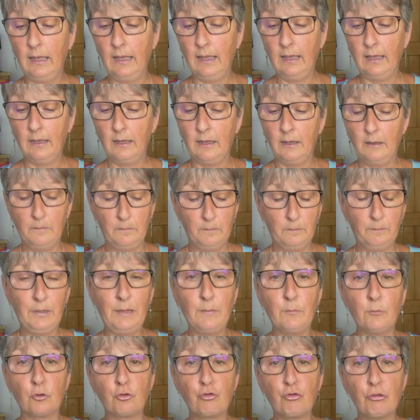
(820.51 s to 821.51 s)
A
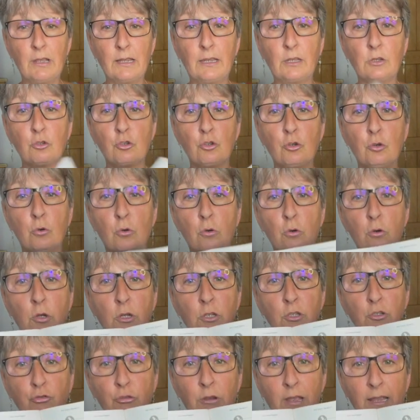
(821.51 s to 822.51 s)
bit more dragon talk
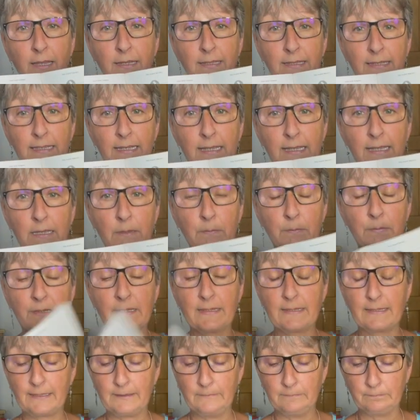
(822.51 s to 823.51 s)
and dragon
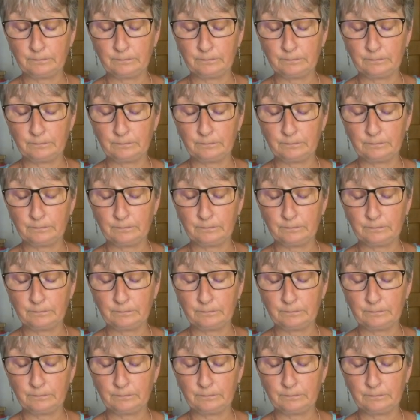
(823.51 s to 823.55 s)
tips.